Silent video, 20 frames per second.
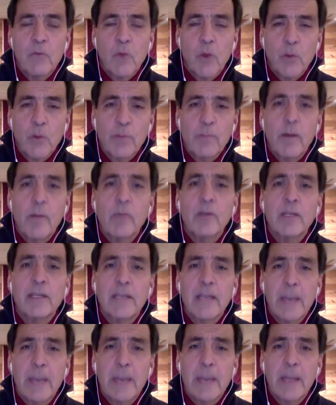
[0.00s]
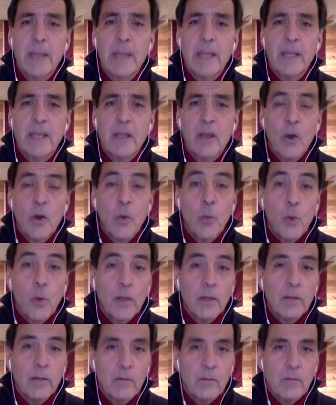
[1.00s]
our Republican candidate
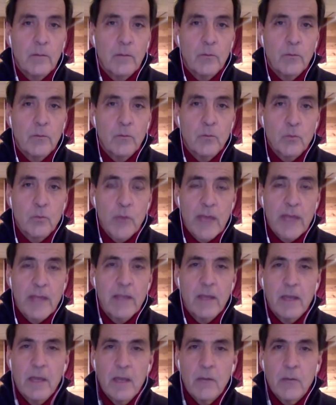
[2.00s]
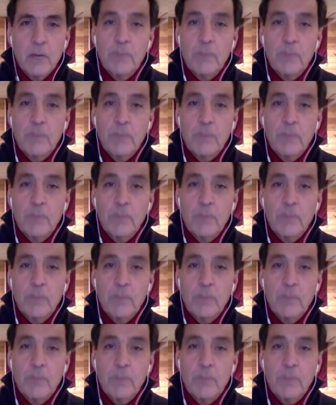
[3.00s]
won red